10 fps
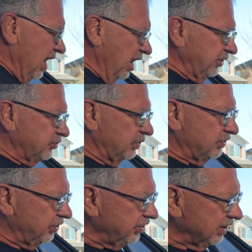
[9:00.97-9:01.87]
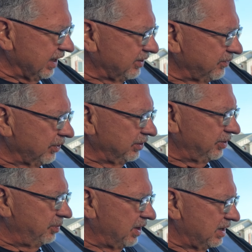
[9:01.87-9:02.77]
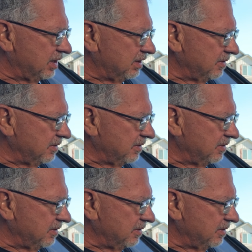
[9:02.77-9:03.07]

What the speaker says: I'll just recirculate it for a little bit.